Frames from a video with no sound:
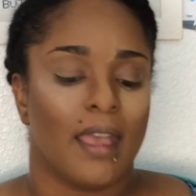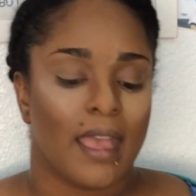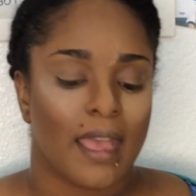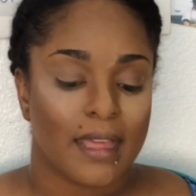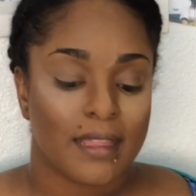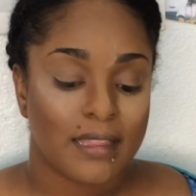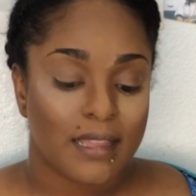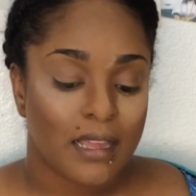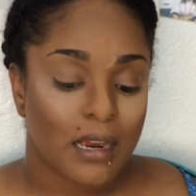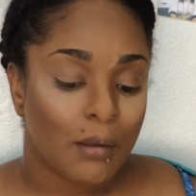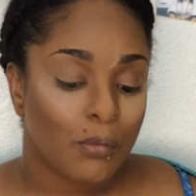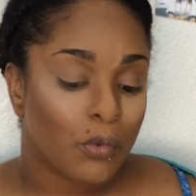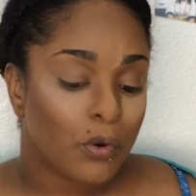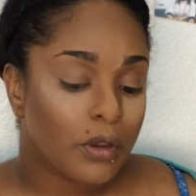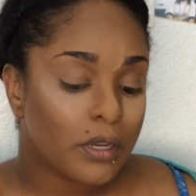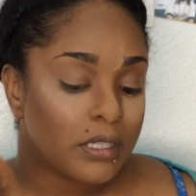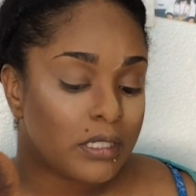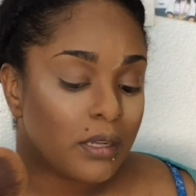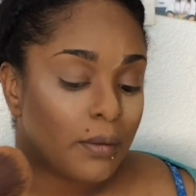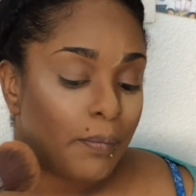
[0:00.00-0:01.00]
And then I'm
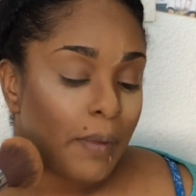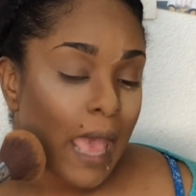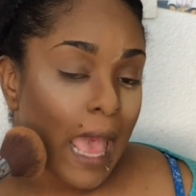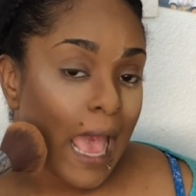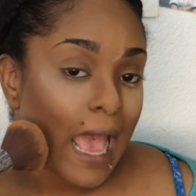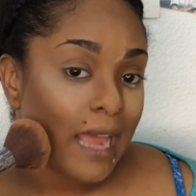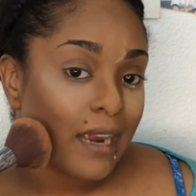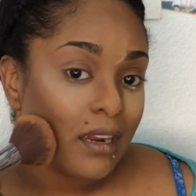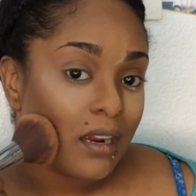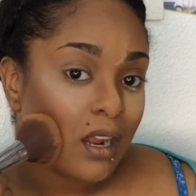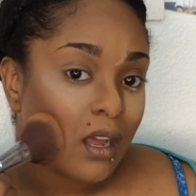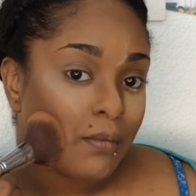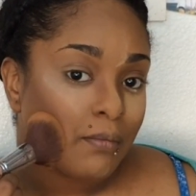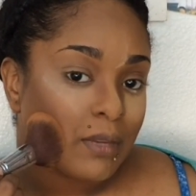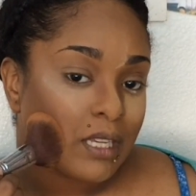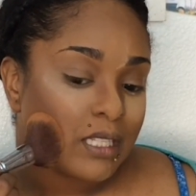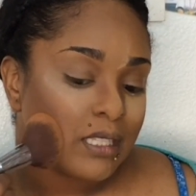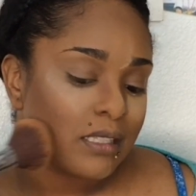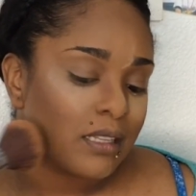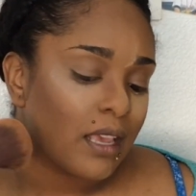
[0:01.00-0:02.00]
going to pat it on
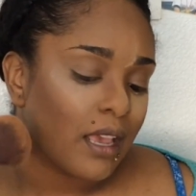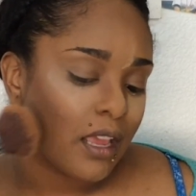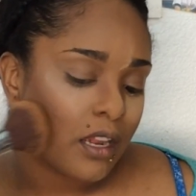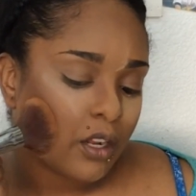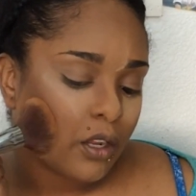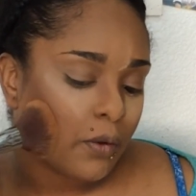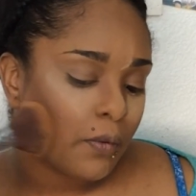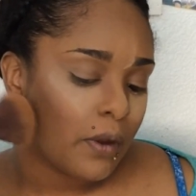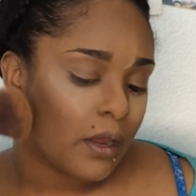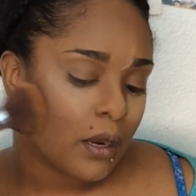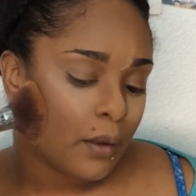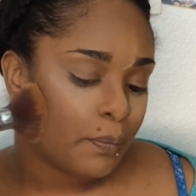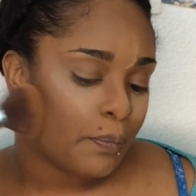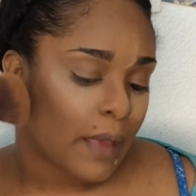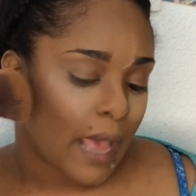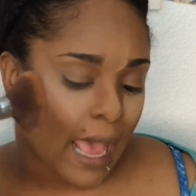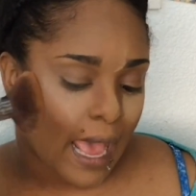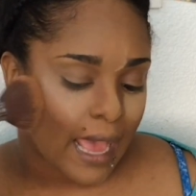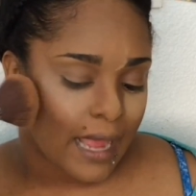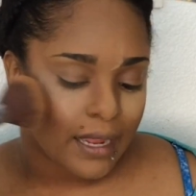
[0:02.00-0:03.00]
my skin. You want to
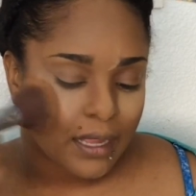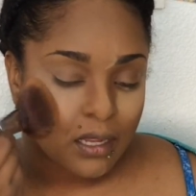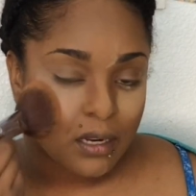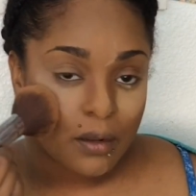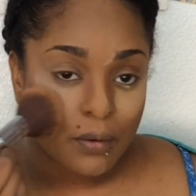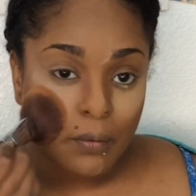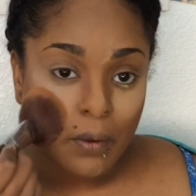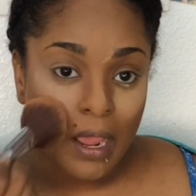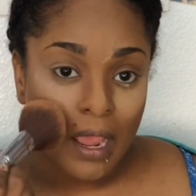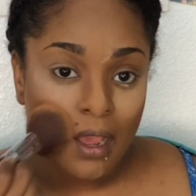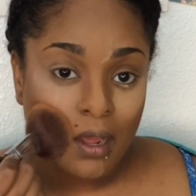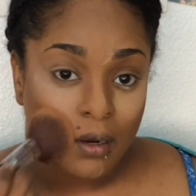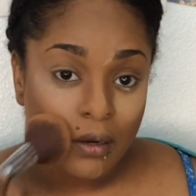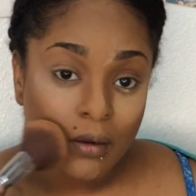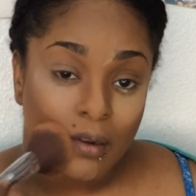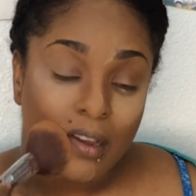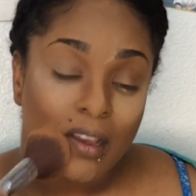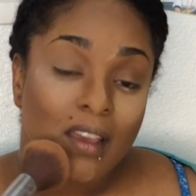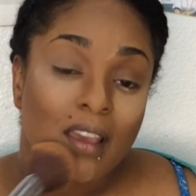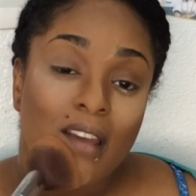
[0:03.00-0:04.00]
pat it
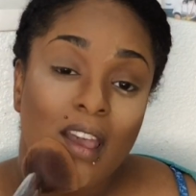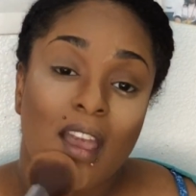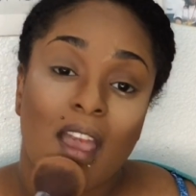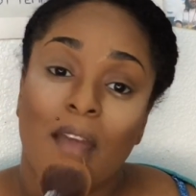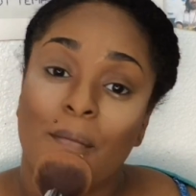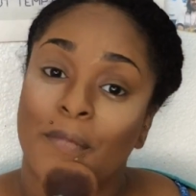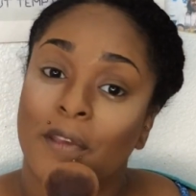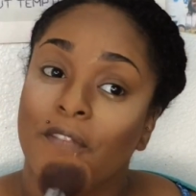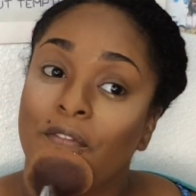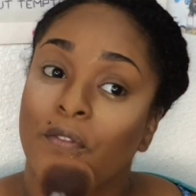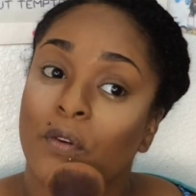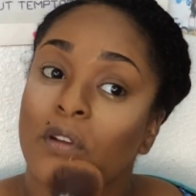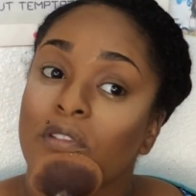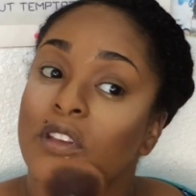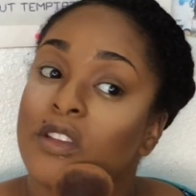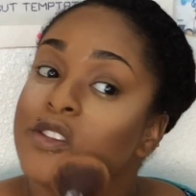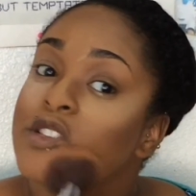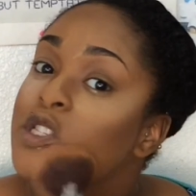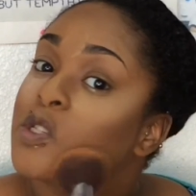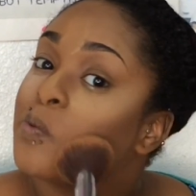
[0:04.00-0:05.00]
around before
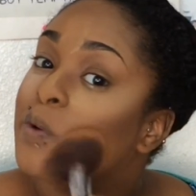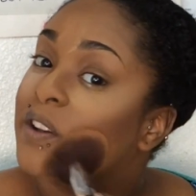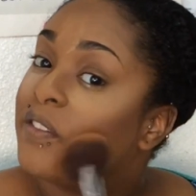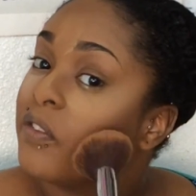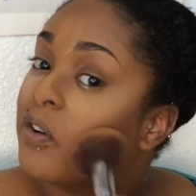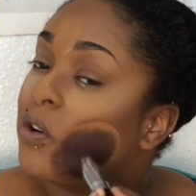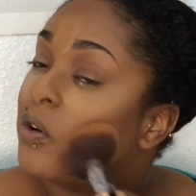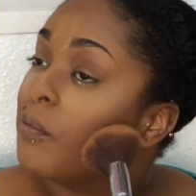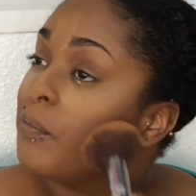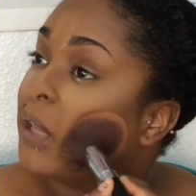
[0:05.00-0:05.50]
you swivel